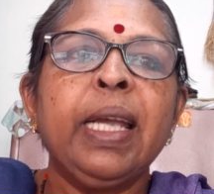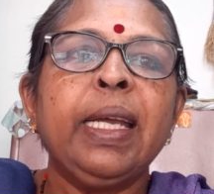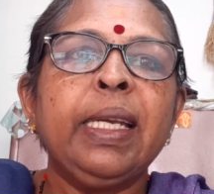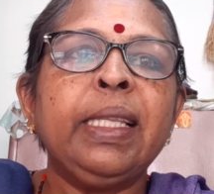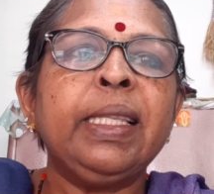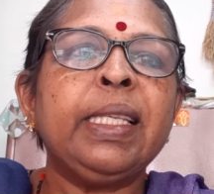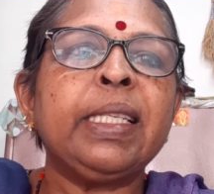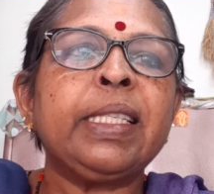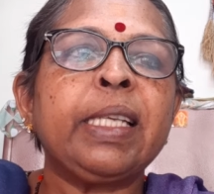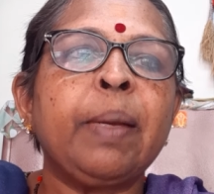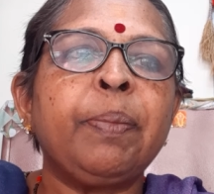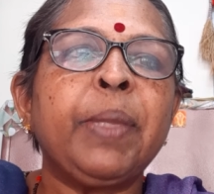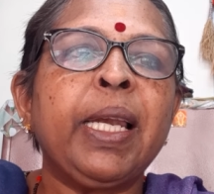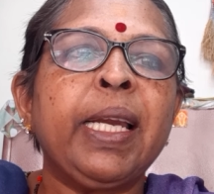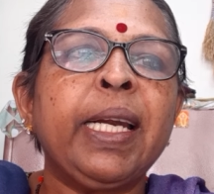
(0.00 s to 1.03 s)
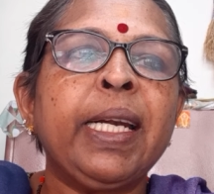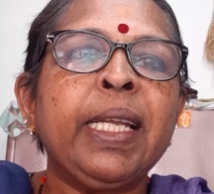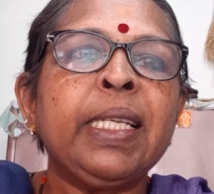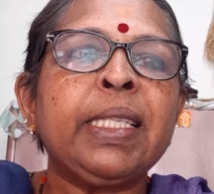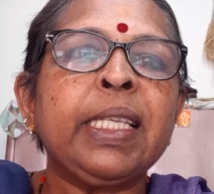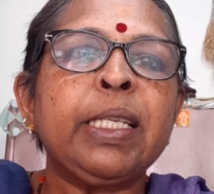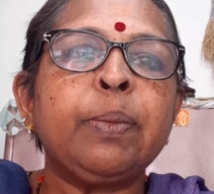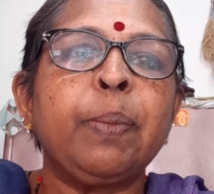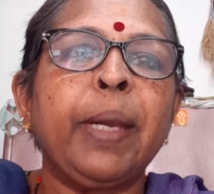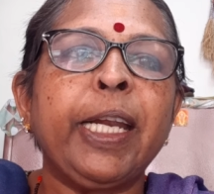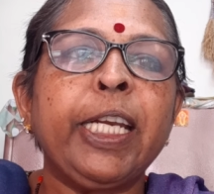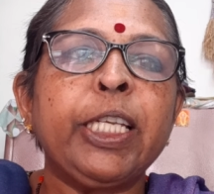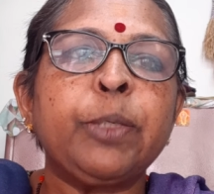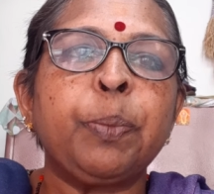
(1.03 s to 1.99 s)
In this step, the learner
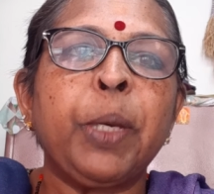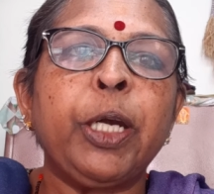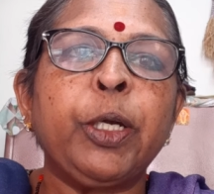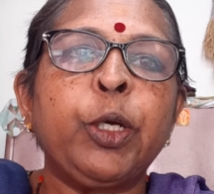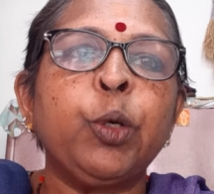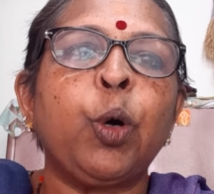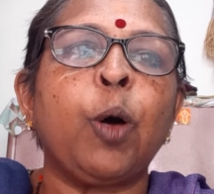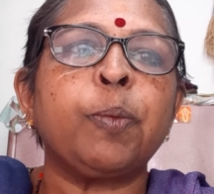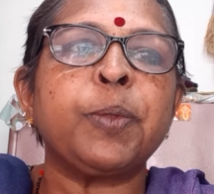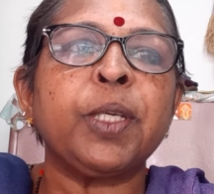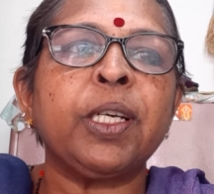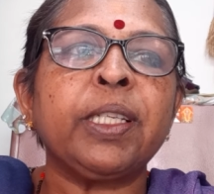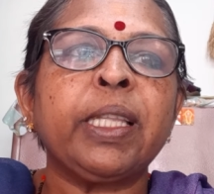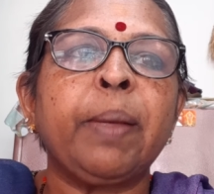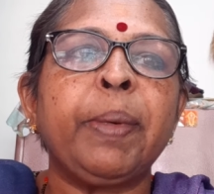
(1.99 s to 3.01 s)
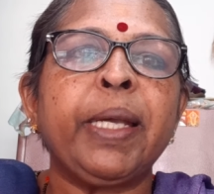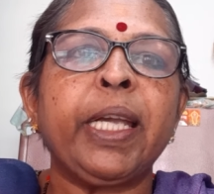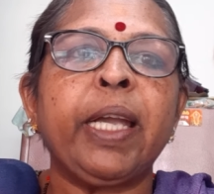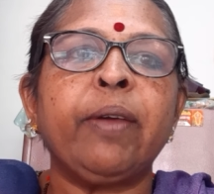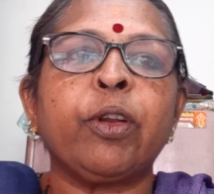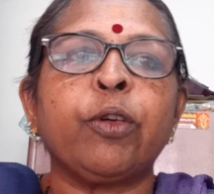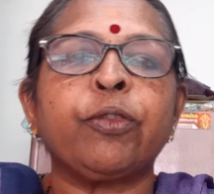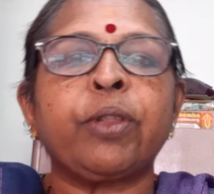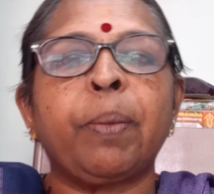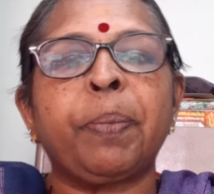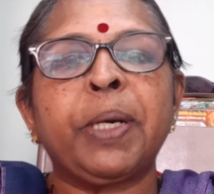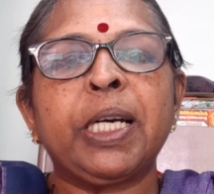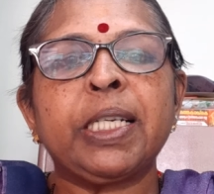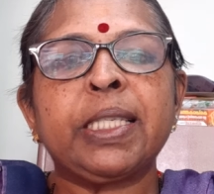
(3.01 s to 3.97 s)
is made to observe the behavior of the
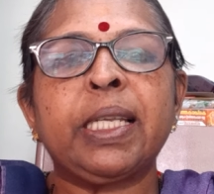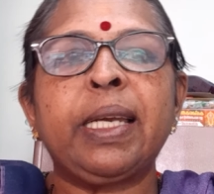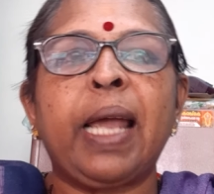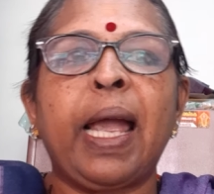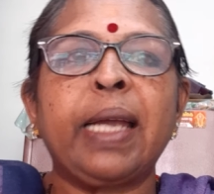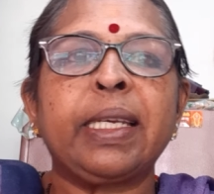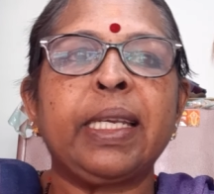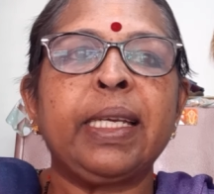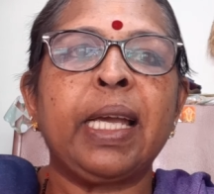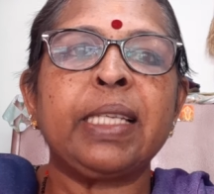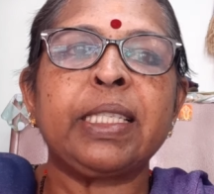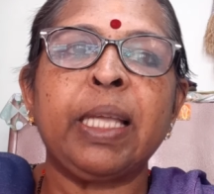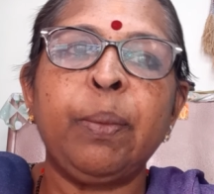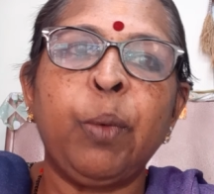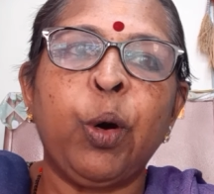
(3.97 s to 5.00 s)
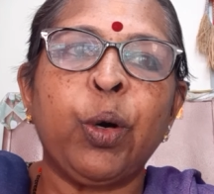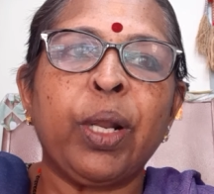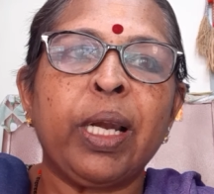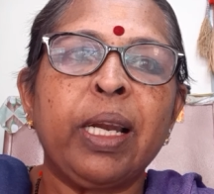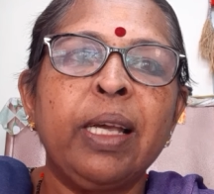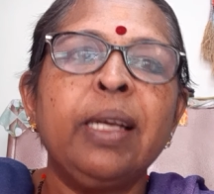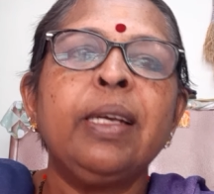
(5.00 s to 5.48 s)
person acting as a model.